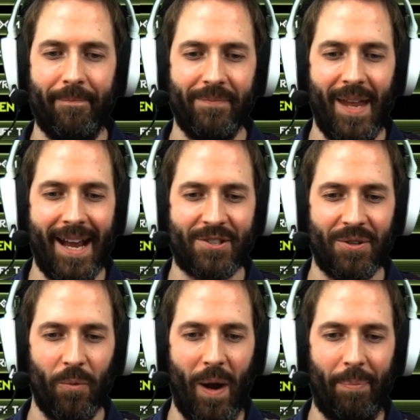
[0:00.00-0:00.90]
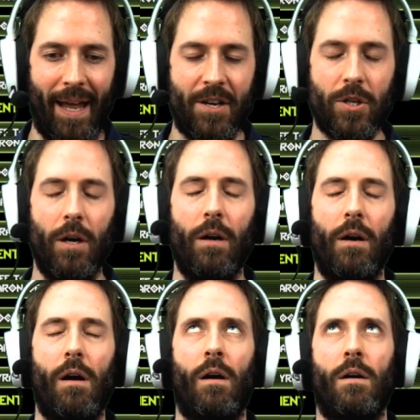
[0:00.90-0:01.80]
Next, Whiplash.
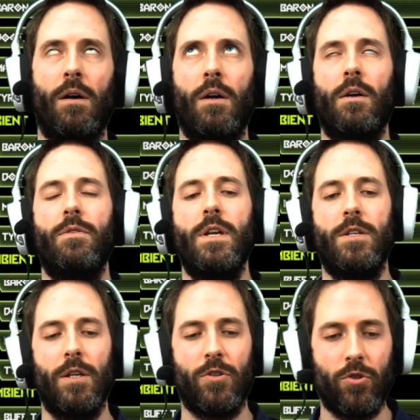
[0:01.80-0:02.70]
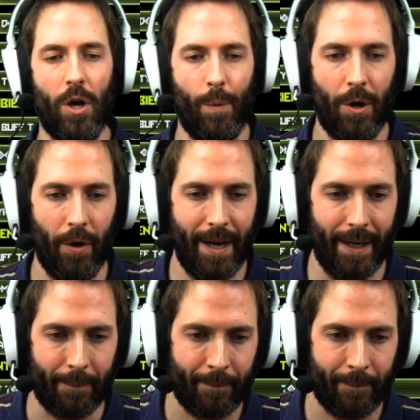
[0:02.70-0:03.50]
Oh, these are so annoying.